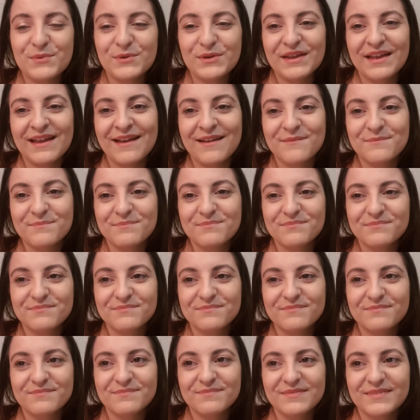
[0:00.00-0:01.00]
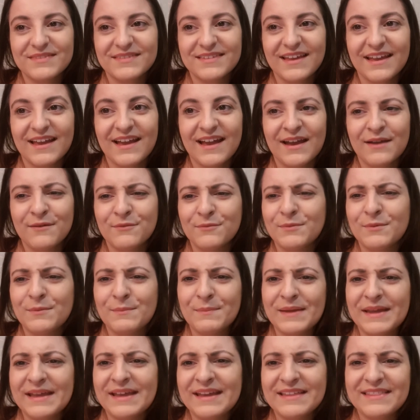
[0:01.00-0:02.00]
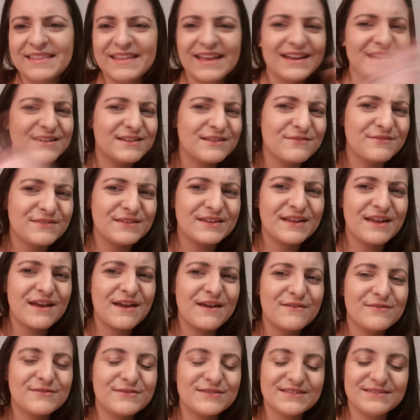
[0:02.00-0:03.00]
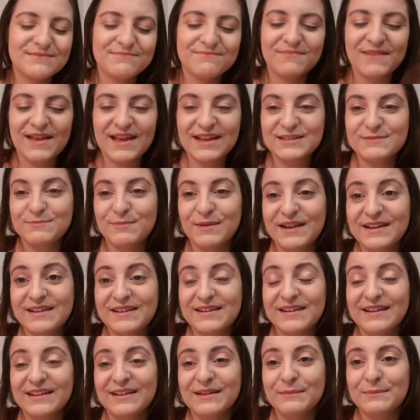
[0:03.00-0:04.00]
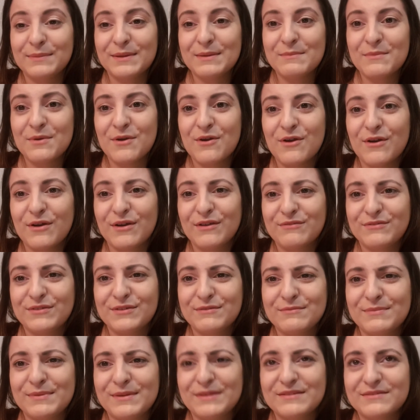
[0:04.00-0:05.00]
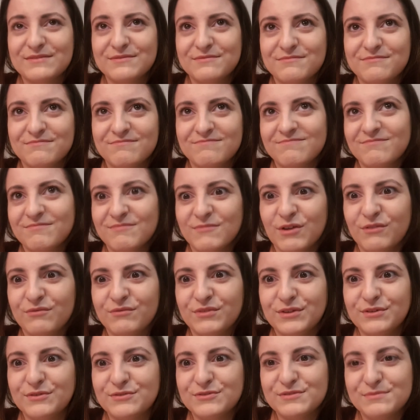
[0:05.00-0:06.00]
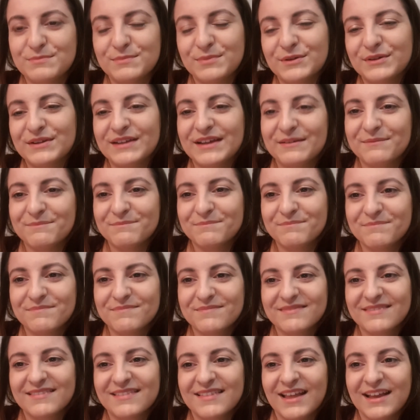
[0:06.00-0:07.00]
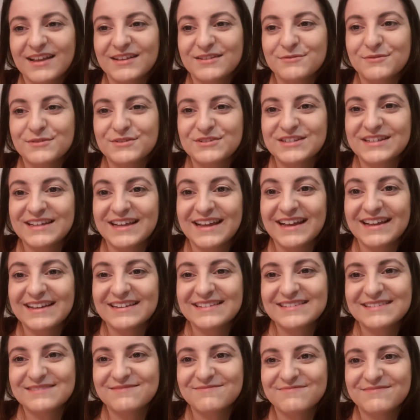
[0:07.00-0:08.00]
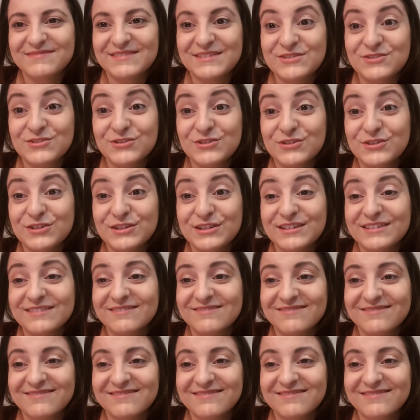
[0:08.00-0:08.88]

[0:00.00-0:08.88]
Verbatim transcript: but yeah, I will be at the end of the video explaining a little bit more if you're a bit confused. But yeah, thanks for watching guys. Enjoy.